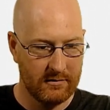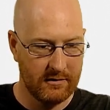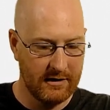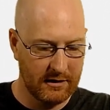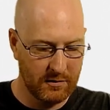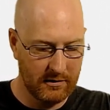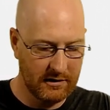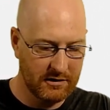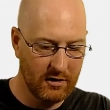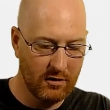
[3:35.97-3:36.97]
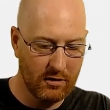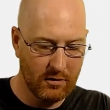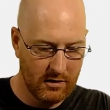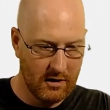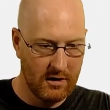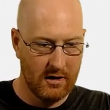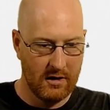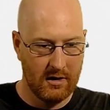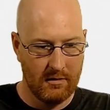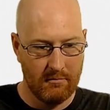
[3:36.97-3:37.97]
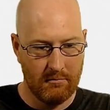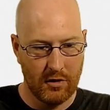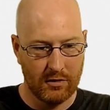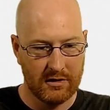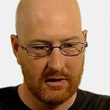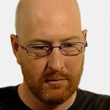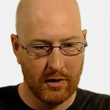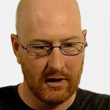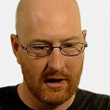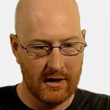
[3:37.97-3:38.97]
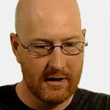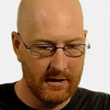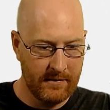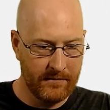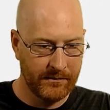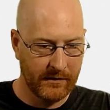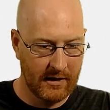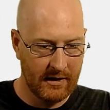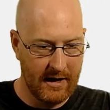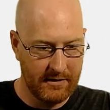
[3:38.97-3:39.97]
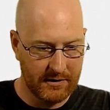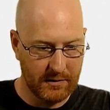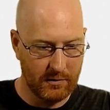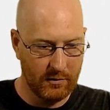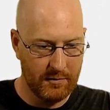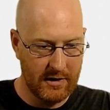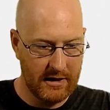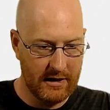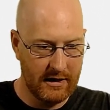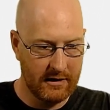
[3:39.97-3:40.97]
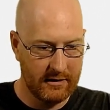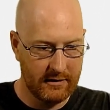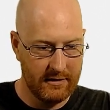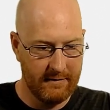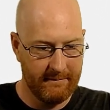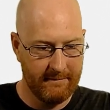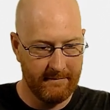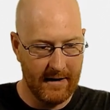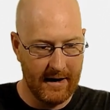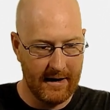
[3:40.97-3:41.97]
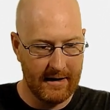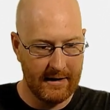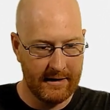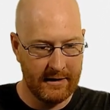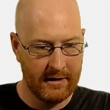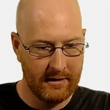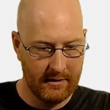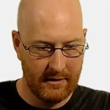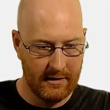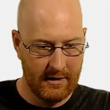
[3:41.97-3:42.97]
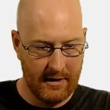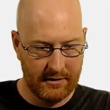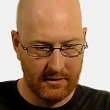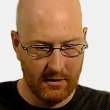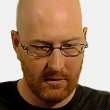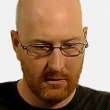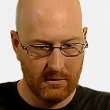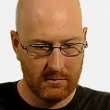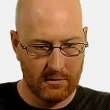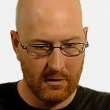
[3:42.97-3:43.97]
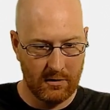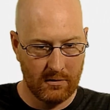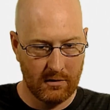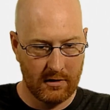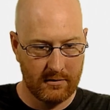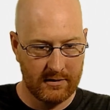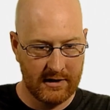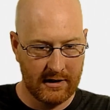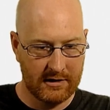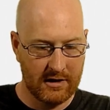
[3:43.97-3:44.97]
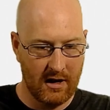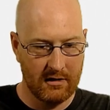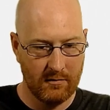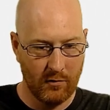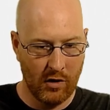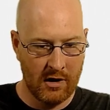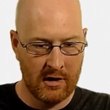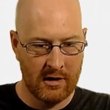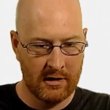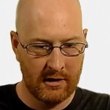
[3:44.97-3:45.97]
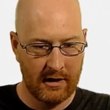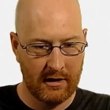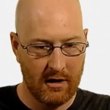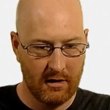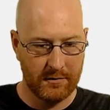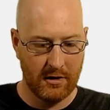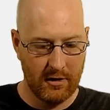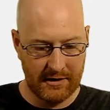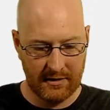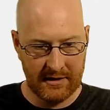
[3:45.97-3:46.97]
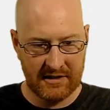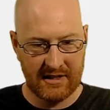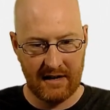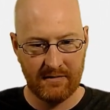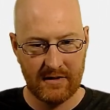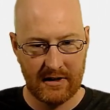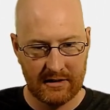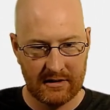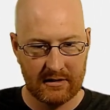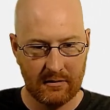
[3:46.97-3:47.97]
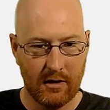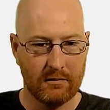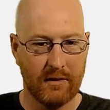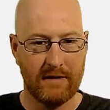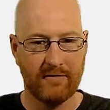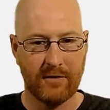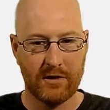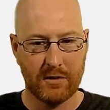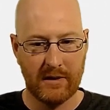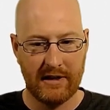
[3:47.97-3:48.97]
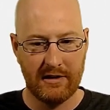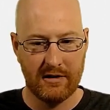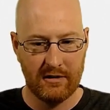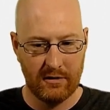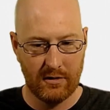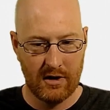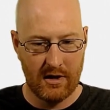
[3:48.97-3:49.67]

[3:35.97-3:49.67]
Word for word: The next one, let's go multiply, and this one will be divide. So row six column one and column two. Okay, so let's save this. Oh, wait, first we need to,